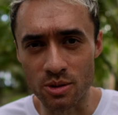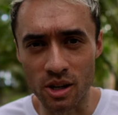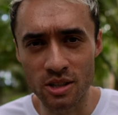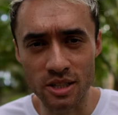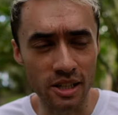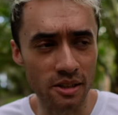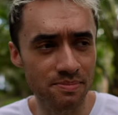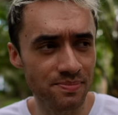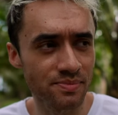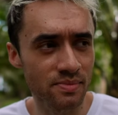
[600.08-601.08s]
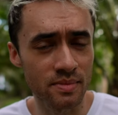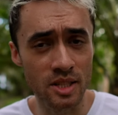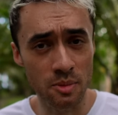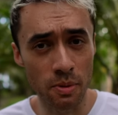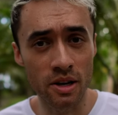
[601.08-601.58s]
I was asking,
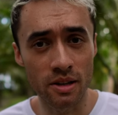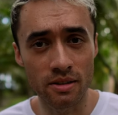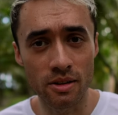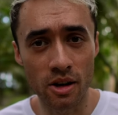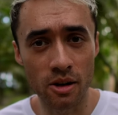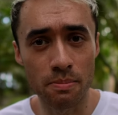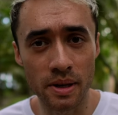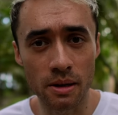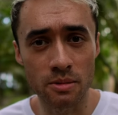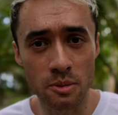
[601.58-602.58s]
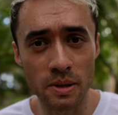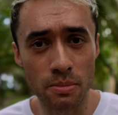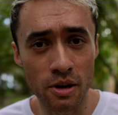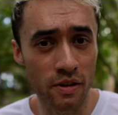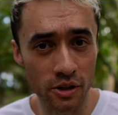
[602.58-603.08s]
despite her being able to speak
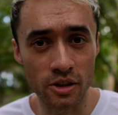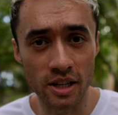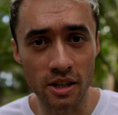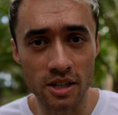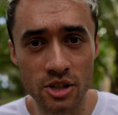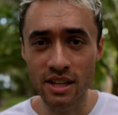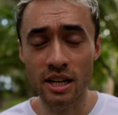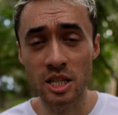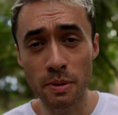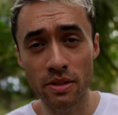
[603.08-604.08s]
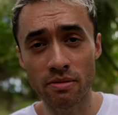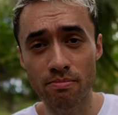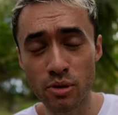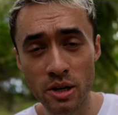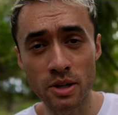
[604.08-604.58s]
perfectly good English. And yeah, I spent
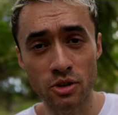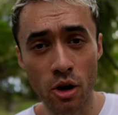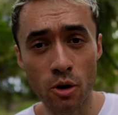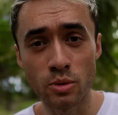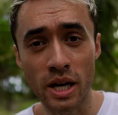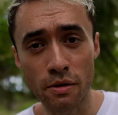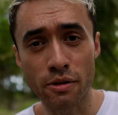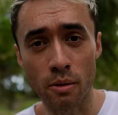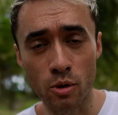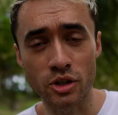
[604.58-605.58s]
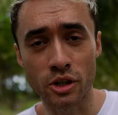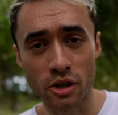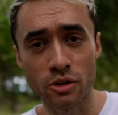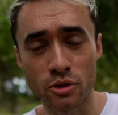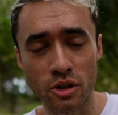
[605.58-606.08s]
pretty much the whole day with her, watching
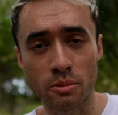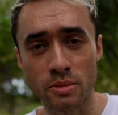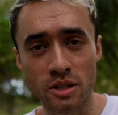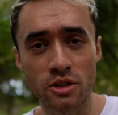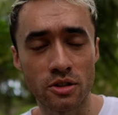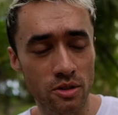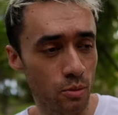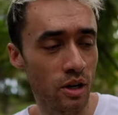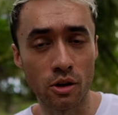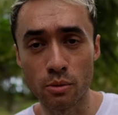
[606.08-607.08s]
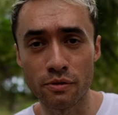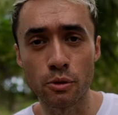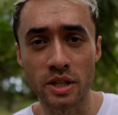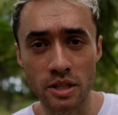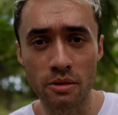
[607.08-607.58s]
her do circumcisions, along with all
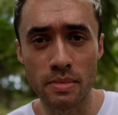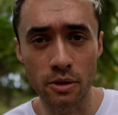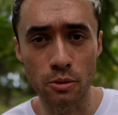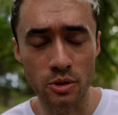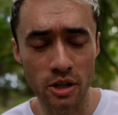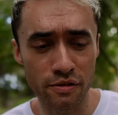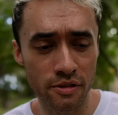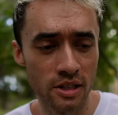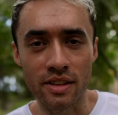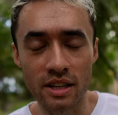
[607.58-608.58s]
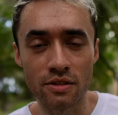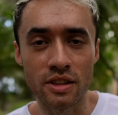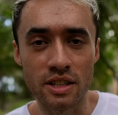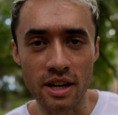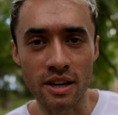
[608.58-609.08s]
these other medical stuff. At the end of
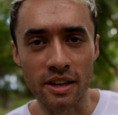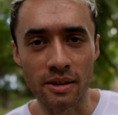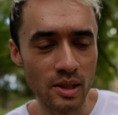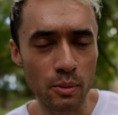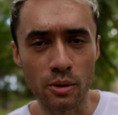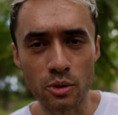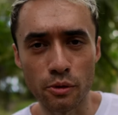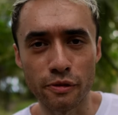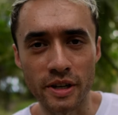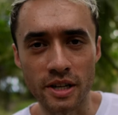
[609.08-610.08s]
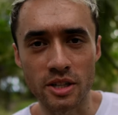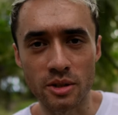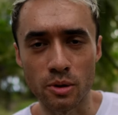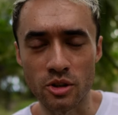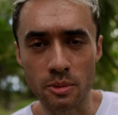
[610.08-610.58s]
the day, when it was all
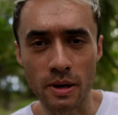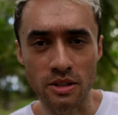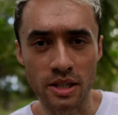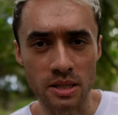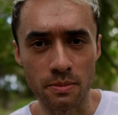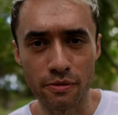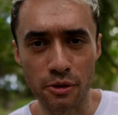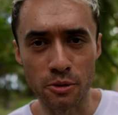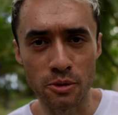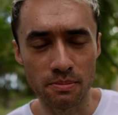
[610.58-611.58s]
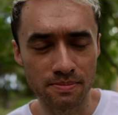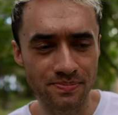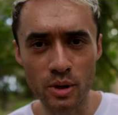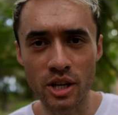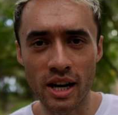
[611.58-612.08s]
finished, we were just about to get some food.
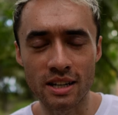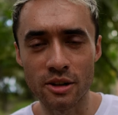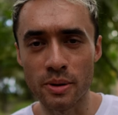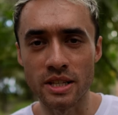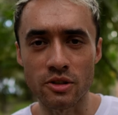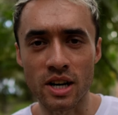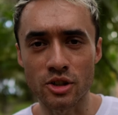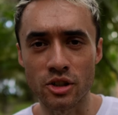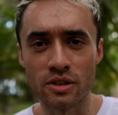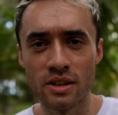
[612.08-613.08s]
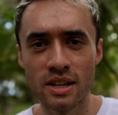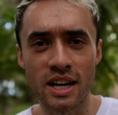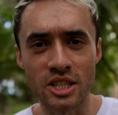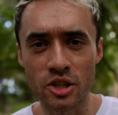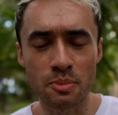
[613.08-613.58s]
We had a little interaction,
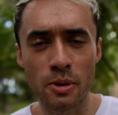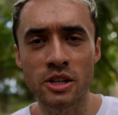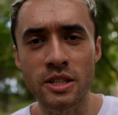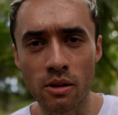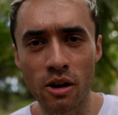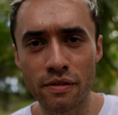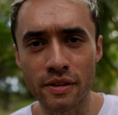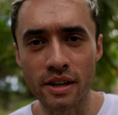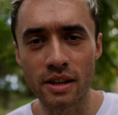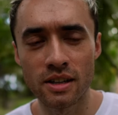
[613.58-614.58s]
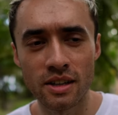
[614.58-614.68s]
and she just burst out laughing.